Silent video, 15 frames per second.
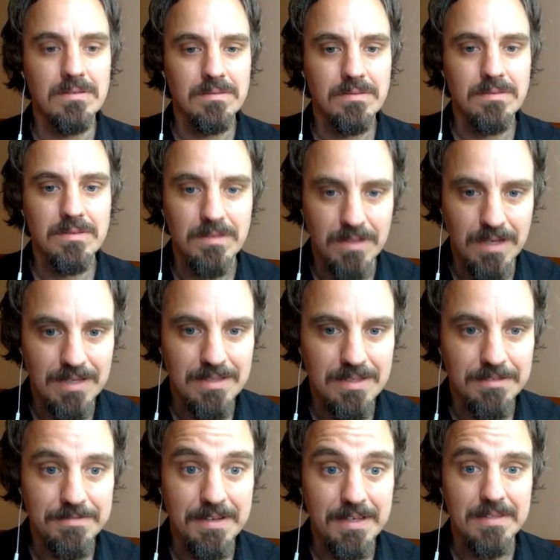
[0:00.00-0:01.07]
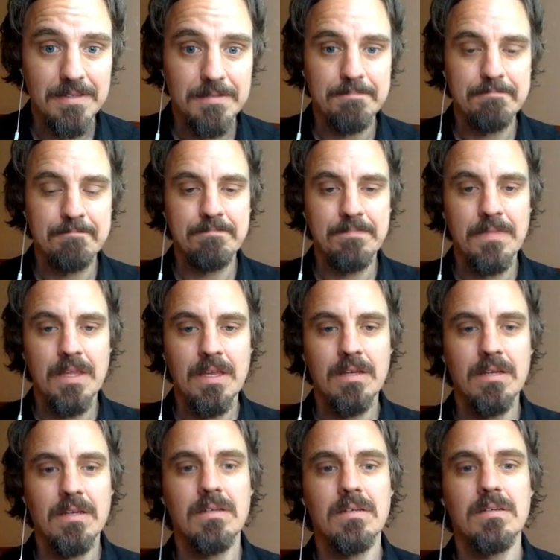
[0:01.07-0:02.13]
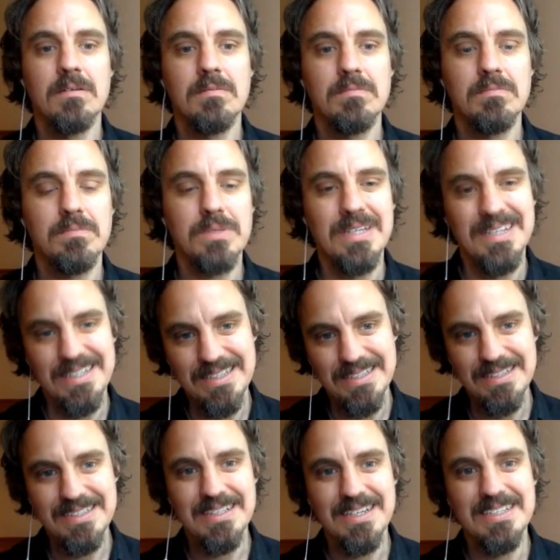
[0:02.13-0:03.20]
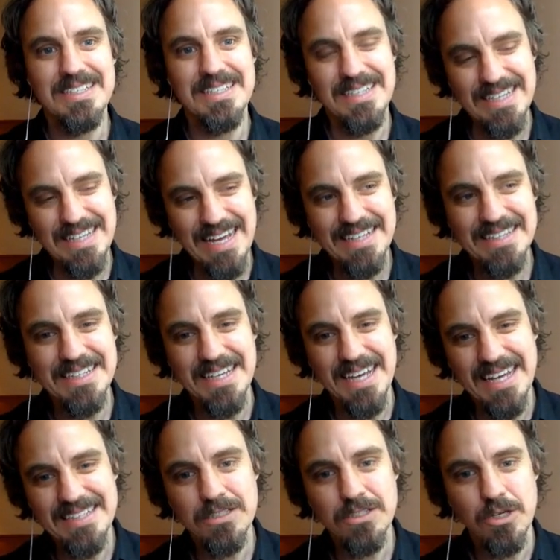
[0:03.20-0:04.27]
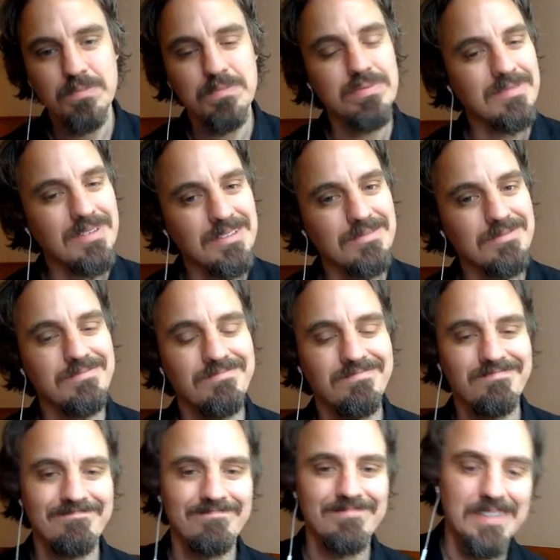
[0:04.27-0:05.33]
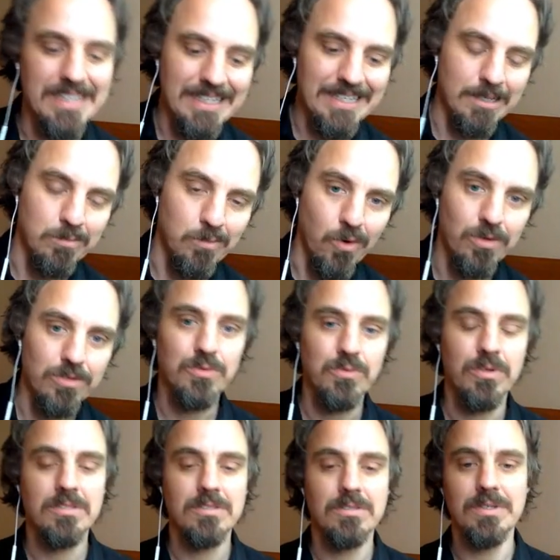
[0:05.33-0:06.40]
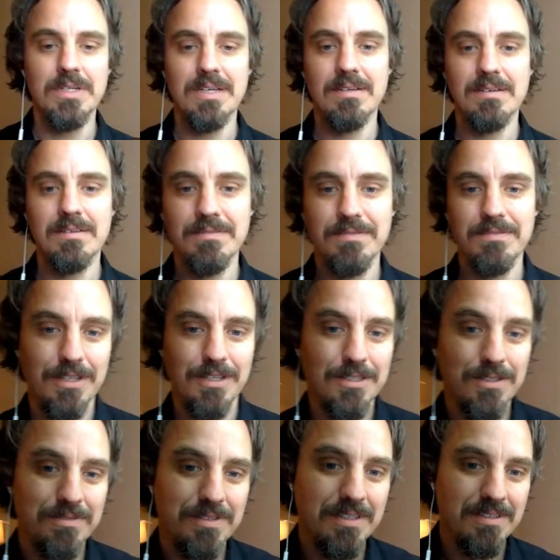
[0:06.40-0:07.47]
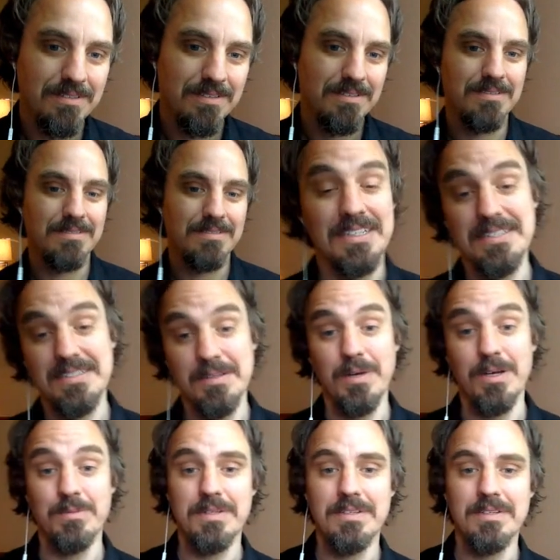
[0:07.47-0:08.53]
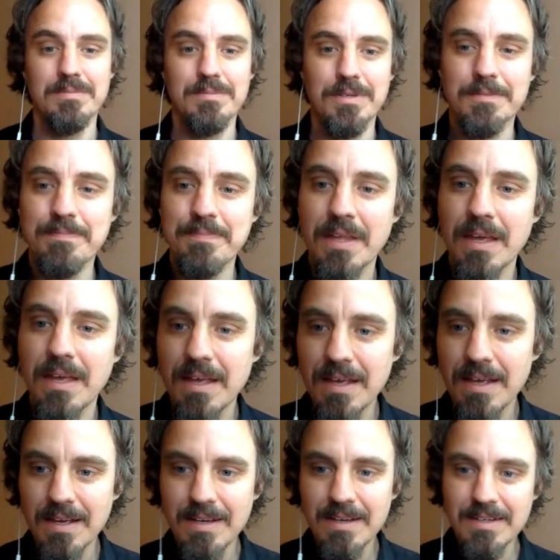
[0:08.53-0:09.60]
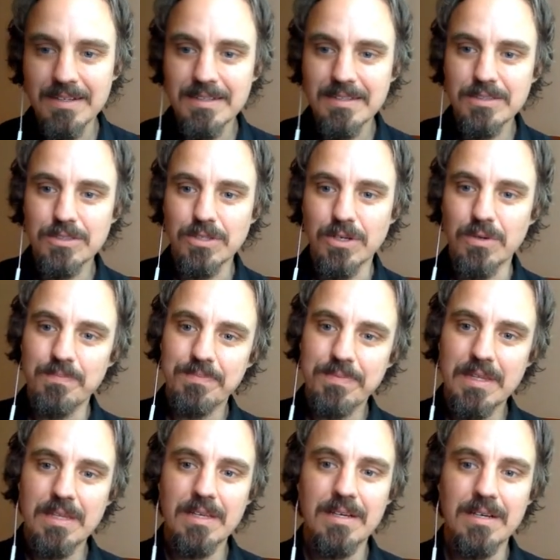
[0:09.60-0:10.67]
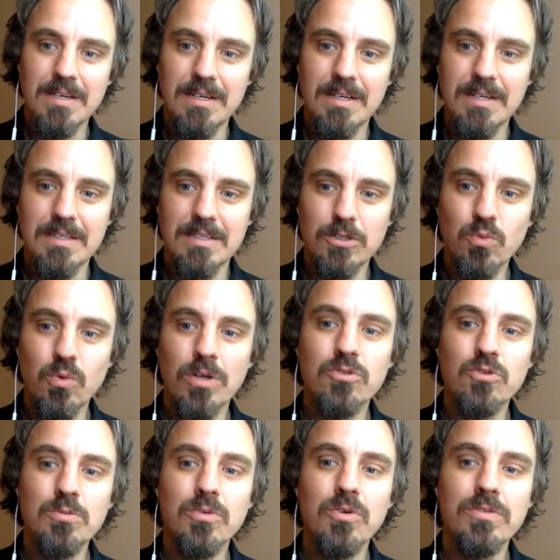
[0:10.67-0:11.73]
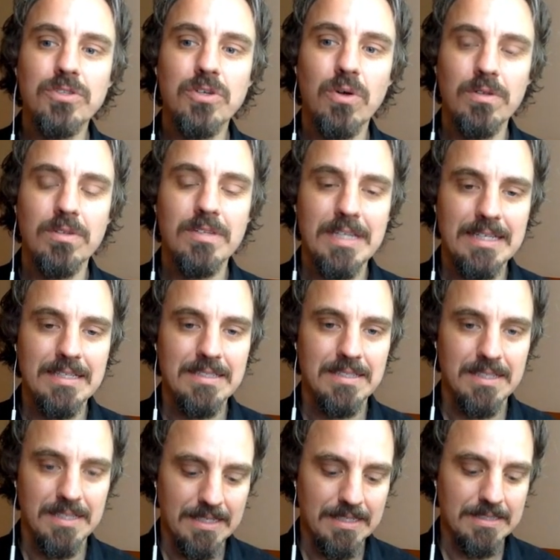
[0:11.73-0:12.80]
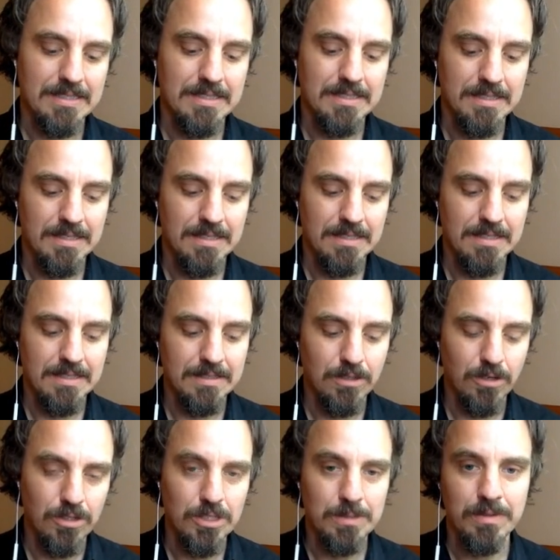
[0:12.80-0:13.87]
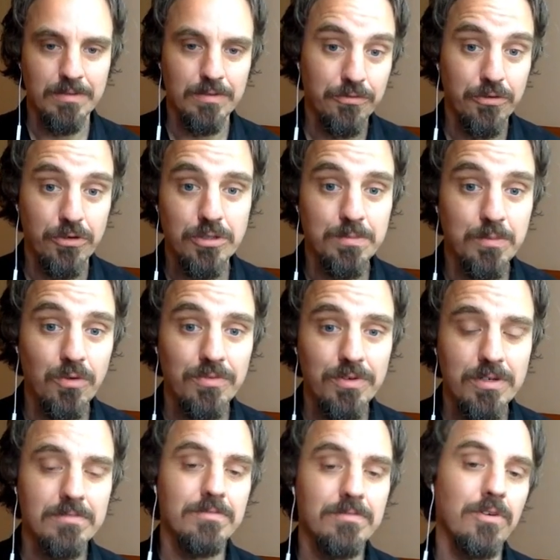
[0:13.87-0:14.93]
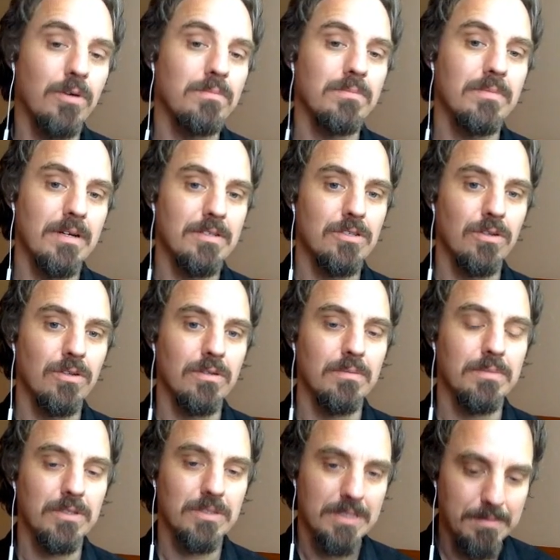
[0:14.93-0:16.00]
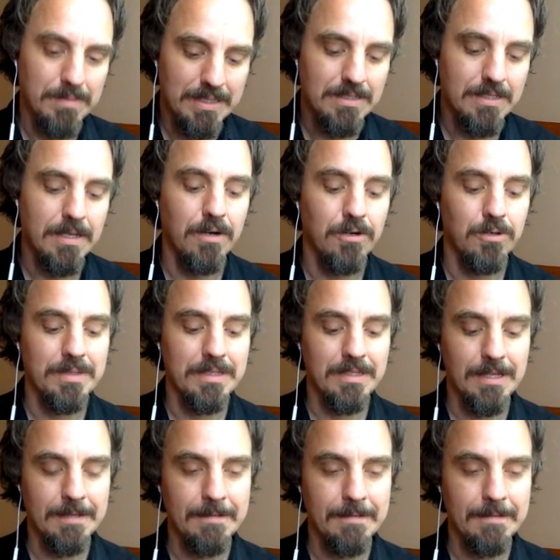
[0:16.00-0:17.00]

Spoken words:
the Catholic faith. But then in this case, in the end, he ends up kind of leaning more towards the Greek philosophy, at in my opinion. But so the one who moves all things is the concept of the first mover from Aristotle, because he makes the argument that